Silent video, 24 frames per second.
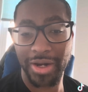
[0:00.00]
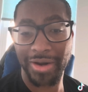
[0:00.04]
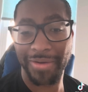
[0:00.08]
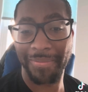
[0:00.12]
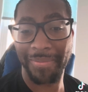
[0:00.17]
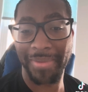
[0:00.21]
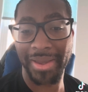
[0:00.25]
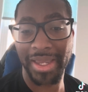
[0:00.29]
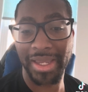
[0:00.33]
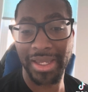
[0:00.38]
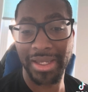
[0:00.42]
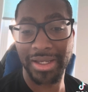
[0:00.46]
to
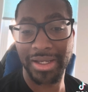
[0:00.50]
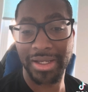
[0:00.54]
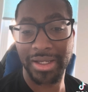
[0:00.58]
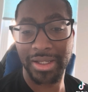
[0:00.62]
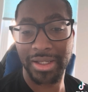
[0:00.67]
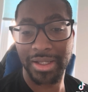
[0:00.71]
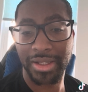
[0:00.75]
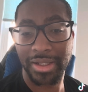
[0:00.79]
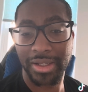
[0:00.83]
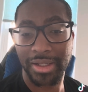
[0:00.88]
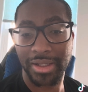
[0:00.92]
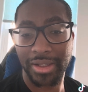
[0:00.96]
make
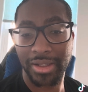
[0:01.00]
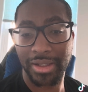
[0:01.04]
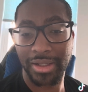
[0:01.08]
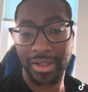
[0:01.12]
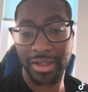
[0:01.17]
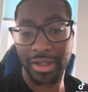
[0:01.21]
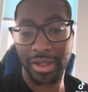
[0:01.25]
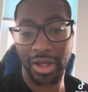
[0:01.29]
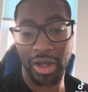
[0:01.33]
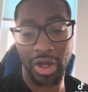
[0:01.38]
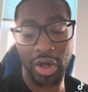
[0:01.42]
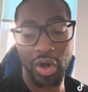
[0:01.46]

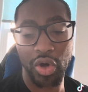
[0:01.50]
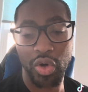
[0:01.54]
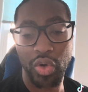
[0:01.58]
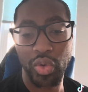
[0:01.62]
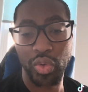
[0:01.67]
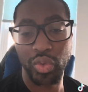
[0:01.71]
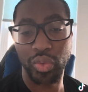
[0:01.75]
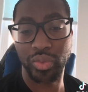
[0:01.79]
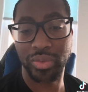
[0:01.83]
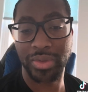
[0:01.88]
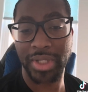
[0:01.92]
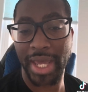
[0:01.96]
a
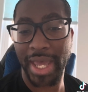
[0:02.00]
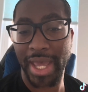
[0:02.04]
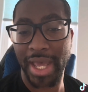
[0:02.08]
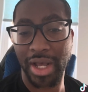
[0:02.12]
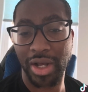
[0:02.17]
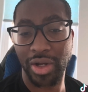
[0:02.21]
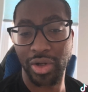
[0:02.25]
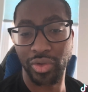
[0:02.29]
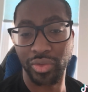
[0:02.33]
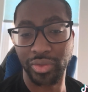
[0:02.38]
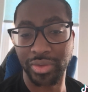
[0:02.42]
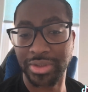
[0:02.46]
whole
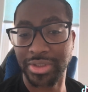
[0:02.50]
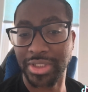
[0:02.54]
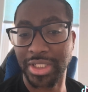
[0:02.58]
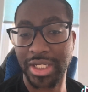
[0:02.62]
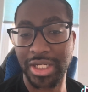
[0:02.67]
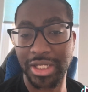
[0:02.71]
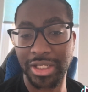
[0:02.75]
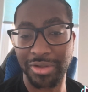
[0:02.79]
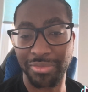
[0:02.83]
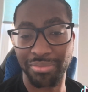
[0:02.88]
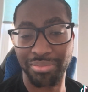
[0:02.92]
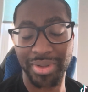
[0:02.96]
town,
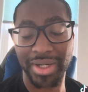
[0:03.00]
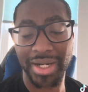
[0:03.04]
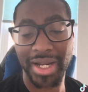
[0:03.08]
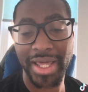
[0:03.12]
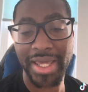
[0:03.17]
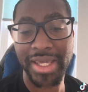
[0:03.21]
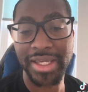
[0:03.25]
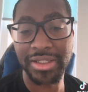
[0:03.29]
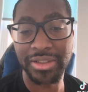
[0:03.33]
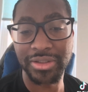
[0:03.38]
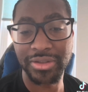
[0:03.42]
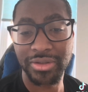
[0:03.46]
city,
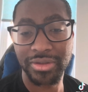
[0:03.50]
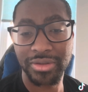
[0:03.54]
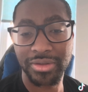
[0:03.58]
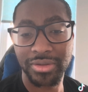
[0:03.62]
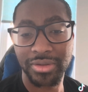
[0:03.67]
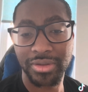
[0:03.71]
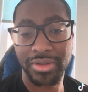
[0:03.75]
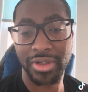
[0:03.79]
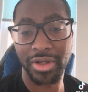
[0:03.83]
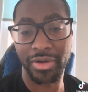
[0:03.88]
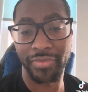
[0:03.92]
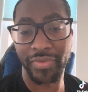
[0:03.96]
place
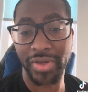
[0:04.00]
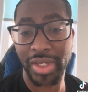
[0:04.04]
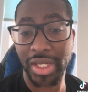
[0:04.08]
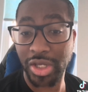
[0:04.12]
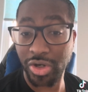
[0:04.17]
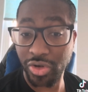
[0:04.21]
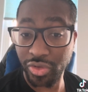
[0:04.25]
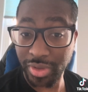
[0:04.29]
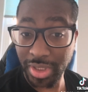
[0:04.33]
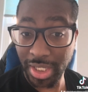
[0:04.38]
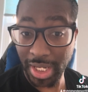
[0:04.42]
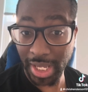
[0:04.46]
of
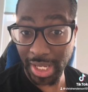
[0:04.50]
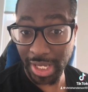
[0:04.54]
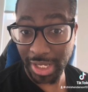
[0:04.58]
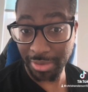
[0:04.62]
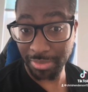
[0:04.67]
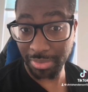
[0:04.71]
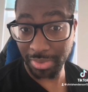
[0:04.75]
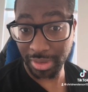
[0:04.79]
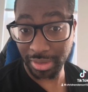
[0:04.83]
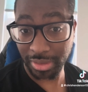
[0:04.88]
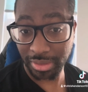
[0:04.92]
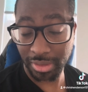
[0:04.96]

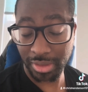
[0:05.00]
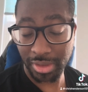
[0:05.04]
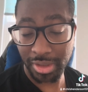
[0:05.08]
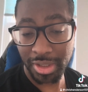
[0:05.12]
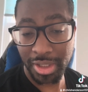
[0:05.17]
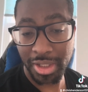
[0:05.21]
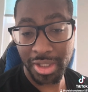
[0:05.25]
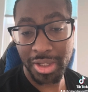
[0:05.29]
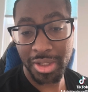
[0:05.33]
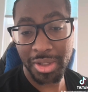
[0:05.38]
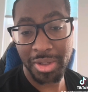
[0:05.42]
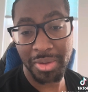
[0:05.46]
entertainment
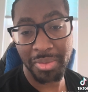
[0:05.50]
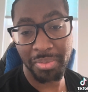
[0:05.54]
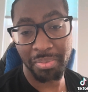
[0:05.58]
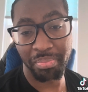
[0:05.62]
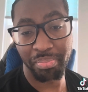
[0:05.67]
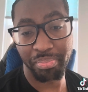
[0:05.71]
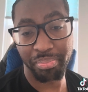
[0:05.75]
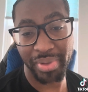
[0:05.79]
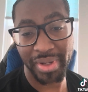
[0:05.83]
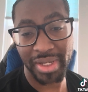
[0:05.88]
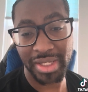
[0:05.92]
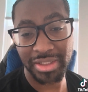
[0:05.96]

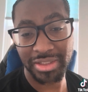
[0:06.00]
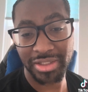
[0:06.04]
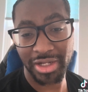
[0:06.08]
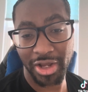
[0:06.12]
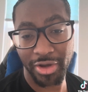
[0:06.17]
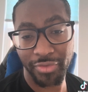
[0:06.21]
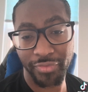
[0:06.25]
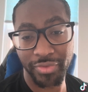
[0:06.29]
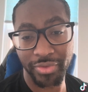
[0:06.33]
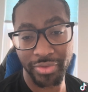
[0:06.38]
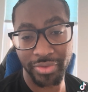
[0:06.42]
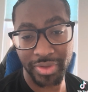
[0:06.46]
based
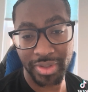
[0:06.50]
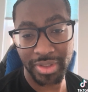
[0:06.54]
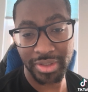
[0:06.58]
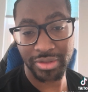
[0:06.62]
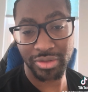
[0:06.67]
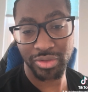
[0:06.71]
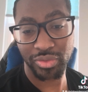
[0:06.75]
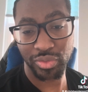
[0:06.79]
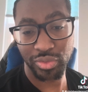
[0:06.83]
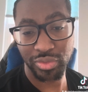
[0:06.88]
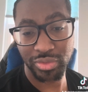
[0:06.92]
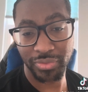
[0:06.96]
off of this
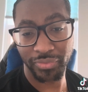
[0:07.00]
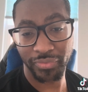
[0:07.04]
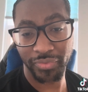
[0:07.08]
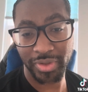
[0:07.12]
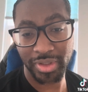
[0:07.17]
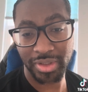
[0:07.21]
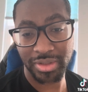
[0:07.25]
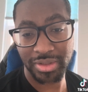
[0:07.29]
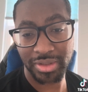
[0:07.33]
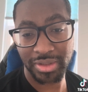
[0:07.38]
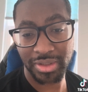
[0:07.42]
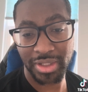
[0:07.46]

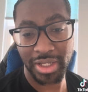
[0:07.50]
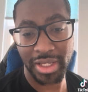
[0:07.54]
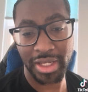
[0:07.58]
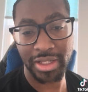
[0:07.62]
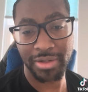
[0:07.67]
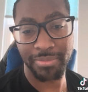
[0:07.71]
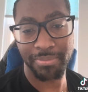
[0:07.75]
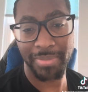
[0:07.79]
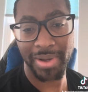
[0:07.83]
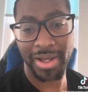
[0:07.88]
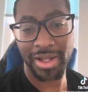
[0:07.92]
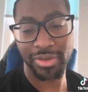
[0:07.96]
crucifixion.
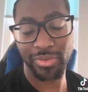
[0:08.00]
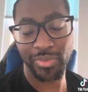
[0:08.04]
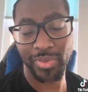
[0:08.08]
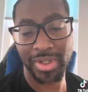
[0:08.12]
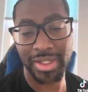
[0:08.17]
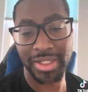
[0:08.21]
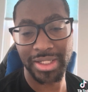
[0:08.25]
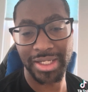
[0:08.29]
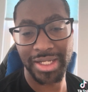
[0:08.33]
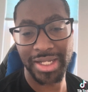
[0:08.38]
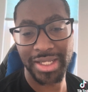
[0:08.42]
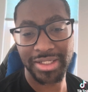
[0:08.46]
And by the
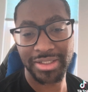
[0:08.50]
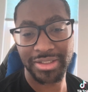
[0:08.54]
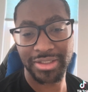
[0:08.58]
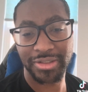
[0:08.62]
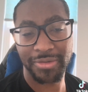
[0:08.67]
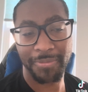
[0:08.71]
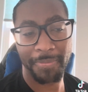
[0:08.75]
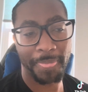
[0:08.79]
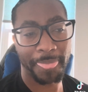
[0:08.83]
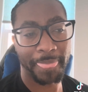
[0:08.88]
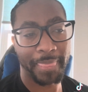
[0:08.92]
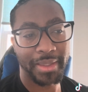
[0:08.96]
way, let's
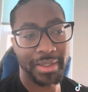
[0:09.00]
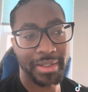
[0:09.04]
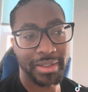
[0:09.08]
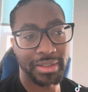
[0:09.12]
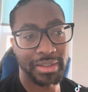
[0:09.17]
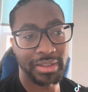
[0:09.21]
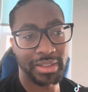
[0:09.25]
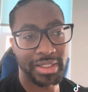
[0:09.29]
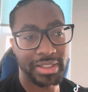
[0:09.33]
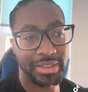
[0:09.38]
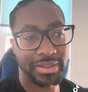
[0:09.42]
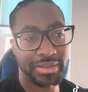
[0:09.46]

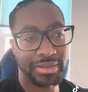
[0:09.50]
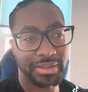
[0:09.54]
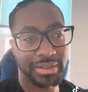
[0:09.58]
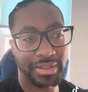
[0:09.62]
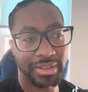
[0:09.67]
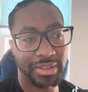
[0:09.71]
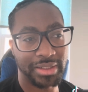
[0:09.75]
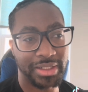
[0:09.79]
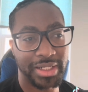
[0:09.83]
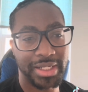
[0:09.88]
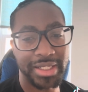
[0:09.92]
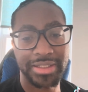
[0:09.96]

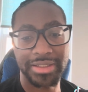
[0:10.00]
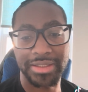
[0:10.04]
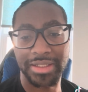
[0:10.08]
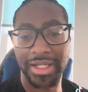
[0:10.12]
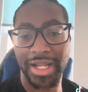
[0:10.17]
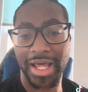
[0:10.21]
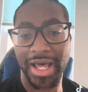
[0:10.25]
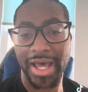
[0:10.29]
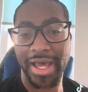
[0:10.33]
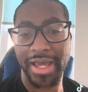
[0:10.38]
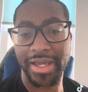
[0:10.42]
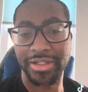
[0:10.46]

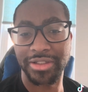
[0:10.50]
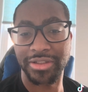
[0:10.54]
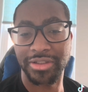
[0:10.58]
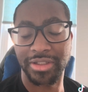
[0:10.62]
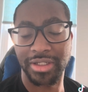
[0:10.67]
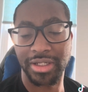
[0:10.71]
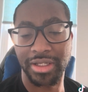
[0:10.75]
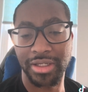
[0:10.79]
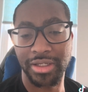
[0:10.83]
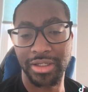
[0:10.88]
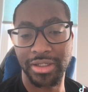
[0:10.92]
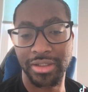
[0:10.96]
lie and
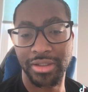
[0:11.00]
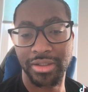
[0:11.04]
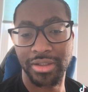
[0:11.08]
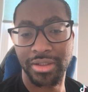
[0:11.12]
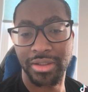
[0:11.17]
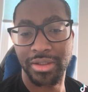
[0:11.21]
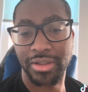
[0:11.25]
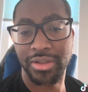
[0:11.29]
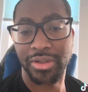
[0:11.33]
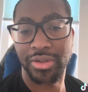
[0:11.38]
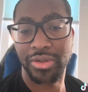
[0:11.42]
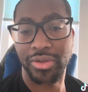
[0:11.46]
say
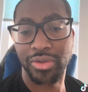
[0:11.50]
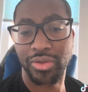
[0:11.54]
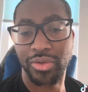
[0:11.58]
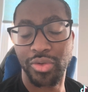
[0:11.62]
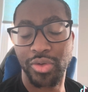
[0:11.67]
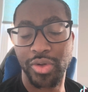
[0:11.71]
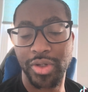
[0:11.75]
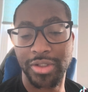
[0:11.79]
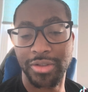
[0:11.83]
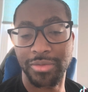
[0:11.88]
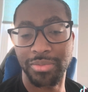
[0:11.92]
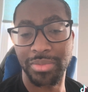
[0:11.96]

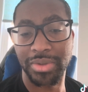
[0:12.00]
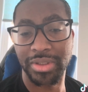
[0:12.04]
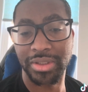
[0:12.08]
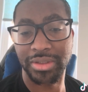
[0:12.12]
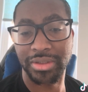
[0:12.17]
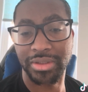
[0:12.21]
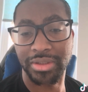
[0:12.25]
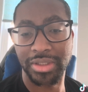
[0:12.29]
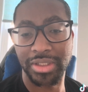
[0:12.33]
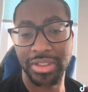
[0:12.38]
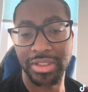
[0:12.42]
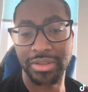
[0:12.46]

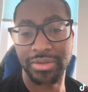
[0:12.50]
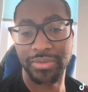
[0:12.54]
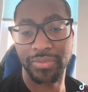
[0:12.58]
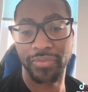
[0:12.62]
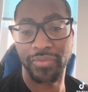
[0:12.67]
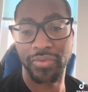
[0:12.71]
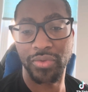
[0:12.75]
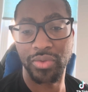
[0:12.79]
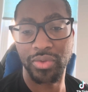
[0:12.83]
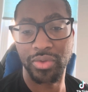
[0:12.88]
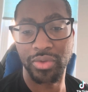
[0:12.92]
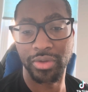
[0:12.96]
Christmas is
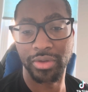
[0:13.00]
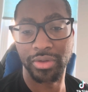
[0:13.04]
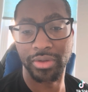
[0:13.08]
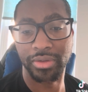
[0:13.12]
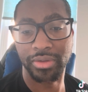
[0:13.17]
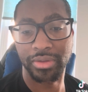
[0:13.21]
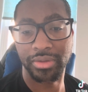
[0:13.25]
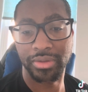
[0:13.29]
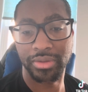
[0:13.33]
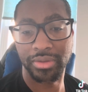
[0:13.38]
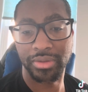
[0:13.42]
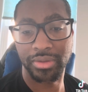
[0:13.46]

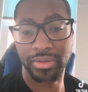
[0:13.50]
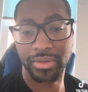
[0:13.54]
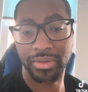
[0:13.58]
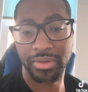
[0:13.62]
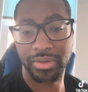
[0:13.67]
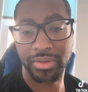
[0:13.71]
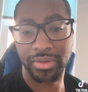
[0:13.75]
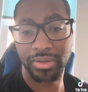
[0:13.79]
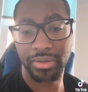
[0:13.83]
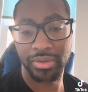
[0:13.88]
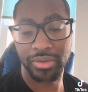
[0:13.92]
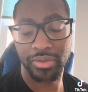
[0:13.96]
for
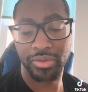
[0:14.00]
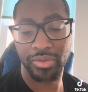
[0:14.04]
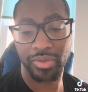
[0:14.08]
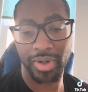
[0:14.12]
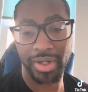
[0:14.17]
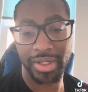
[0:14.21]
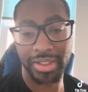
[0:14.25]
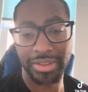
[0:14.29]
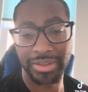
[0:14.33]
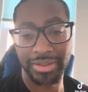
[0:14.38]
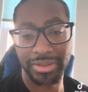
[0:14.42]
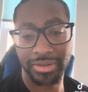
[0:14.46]

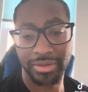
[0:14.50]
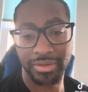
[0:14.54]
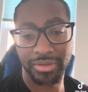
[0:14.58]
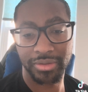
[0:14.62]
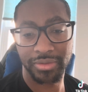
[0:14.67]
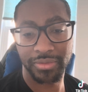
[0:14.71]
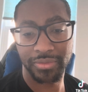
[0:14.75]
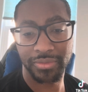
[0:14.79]
Christ's